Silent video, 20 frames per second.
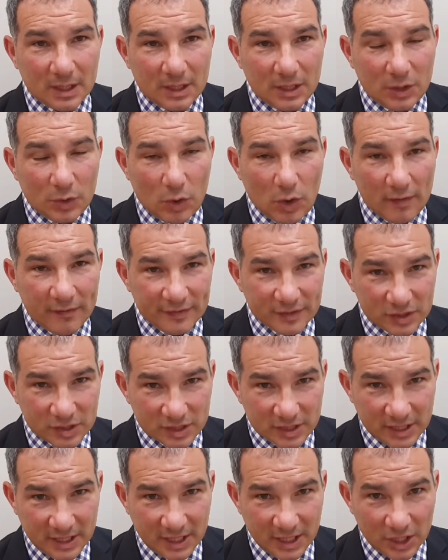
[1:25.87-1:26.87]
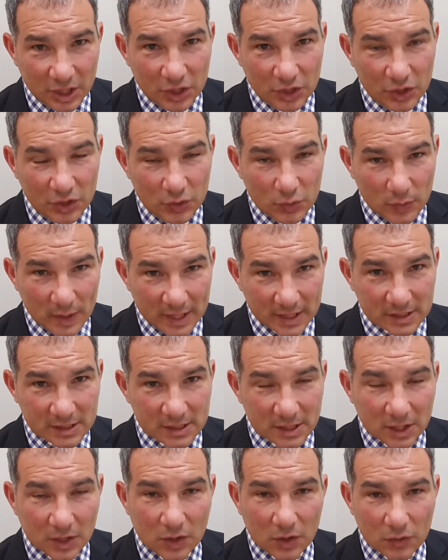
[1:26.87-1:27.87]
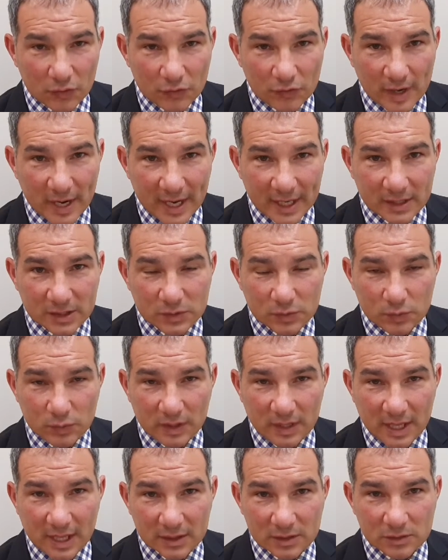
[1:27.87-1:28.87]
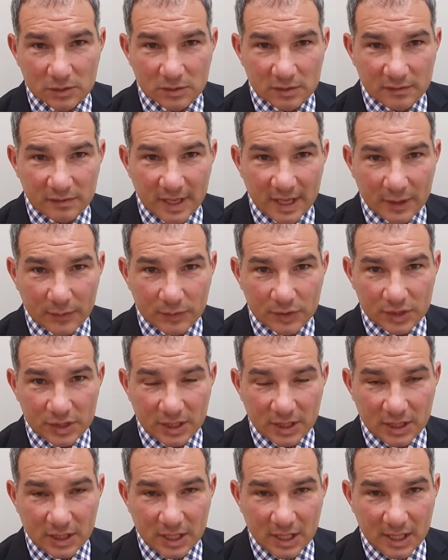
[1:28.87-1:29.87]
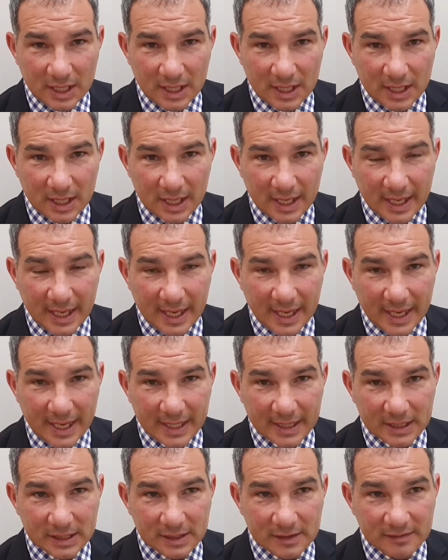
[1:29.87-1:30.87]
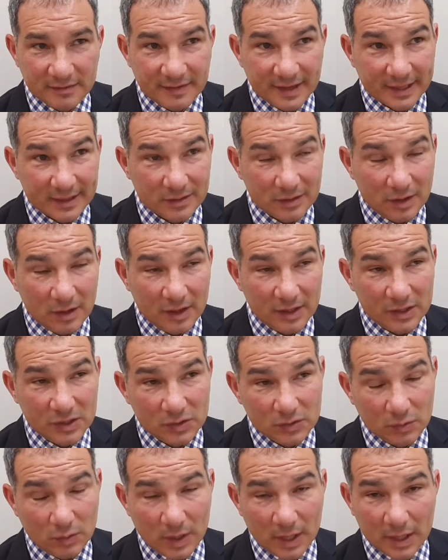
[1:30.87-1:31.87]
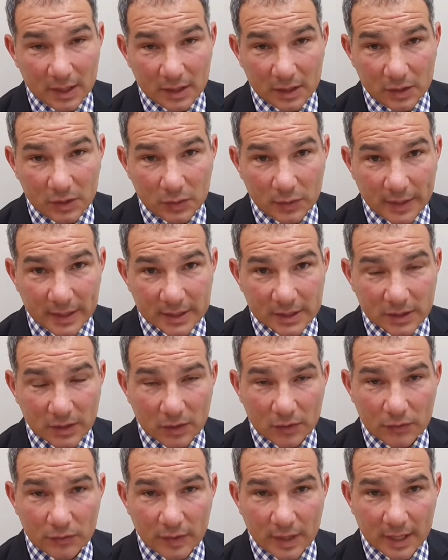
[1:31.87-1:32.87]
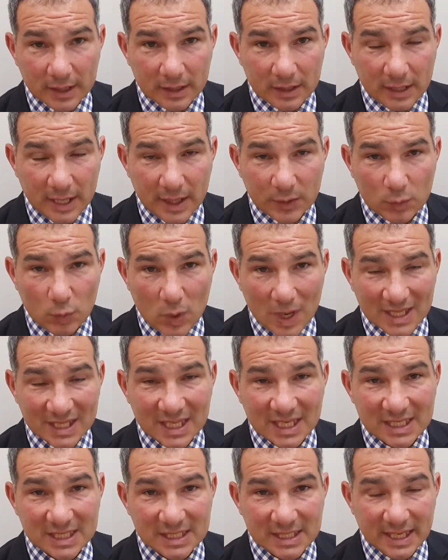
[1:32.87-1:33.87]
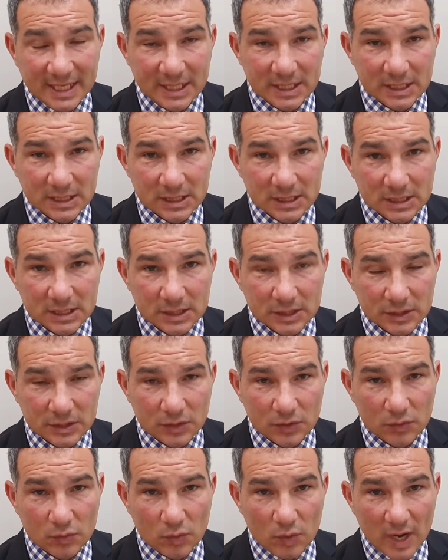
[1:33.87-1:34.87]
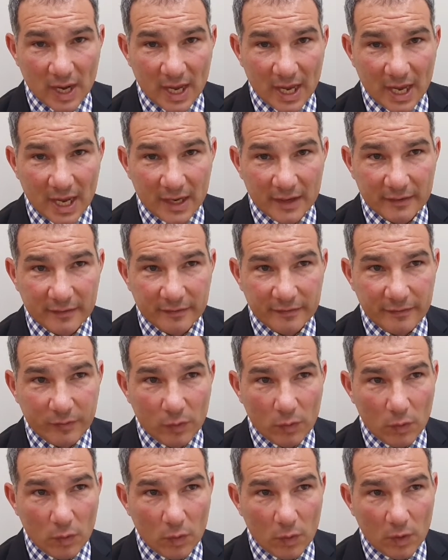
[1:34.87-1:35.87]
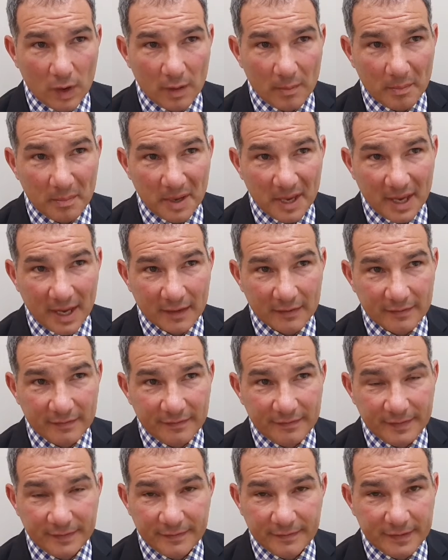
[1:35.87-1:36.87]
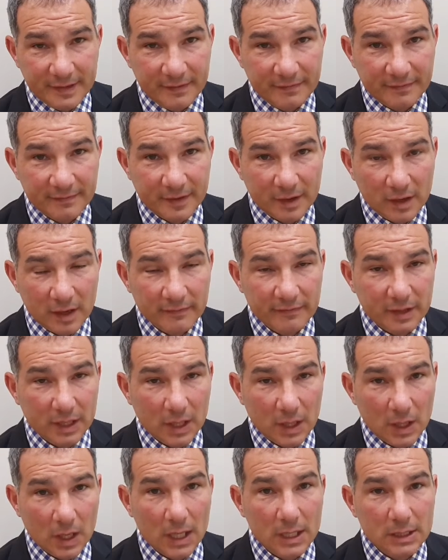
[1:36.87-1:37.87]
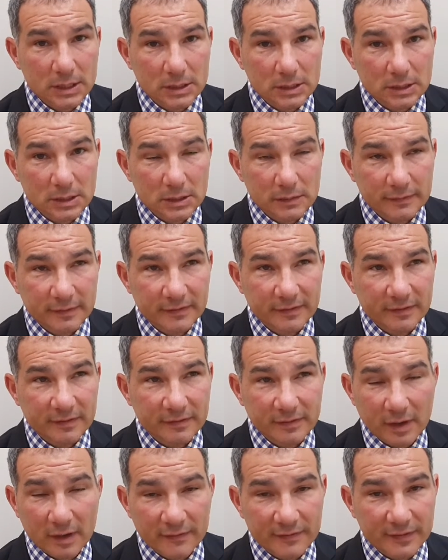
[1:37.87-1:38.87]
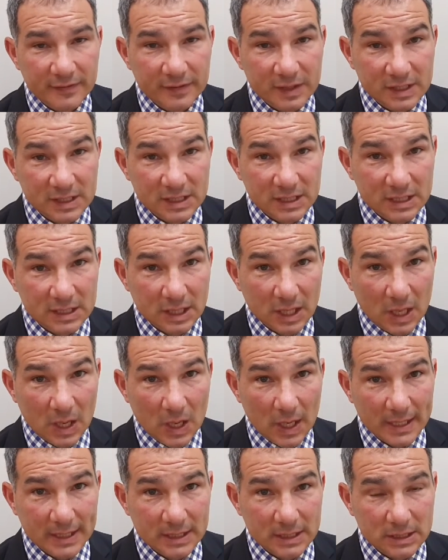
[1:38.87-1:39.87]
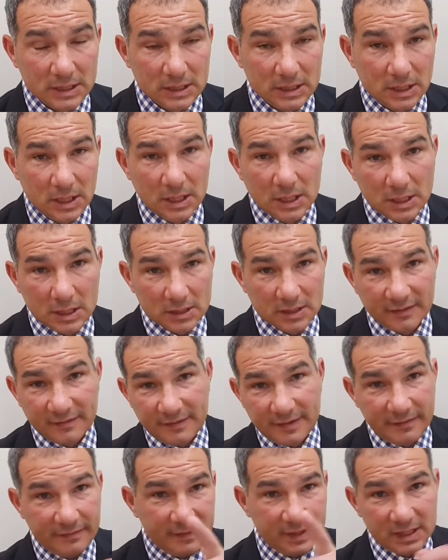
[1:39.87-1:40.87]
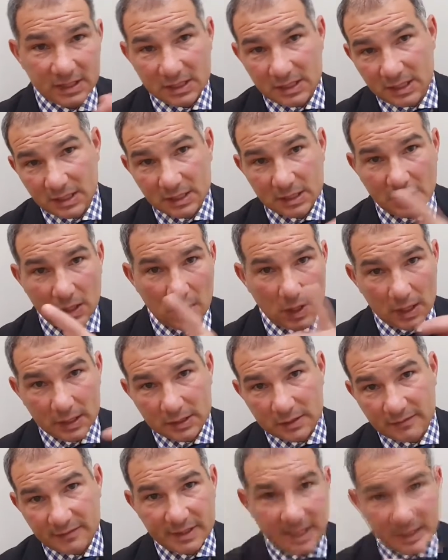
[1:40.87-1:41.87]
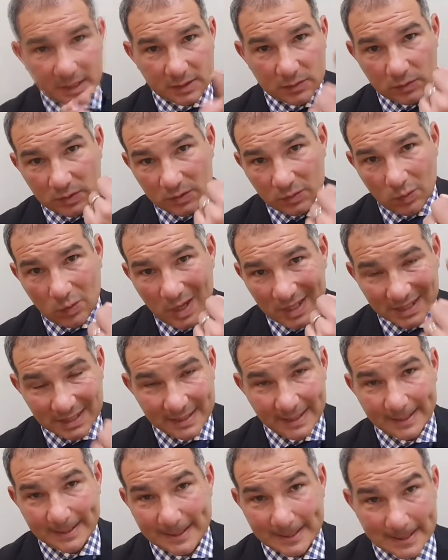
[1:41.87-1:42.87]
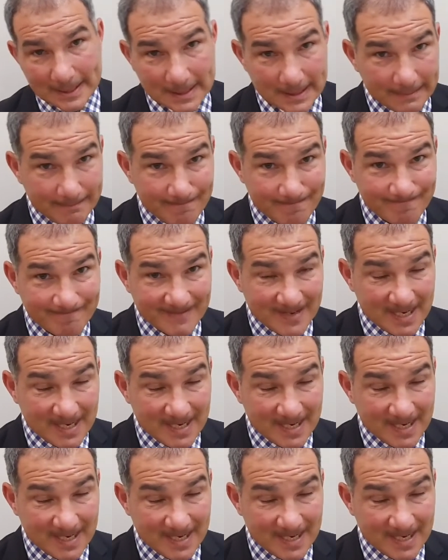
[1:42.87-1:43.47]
You often see US contracts with that sort of language in there, and in fact I saw one US contract that had one sentence that ran for about 55 lines, 56 lines. So 56 lines of text was one sentence.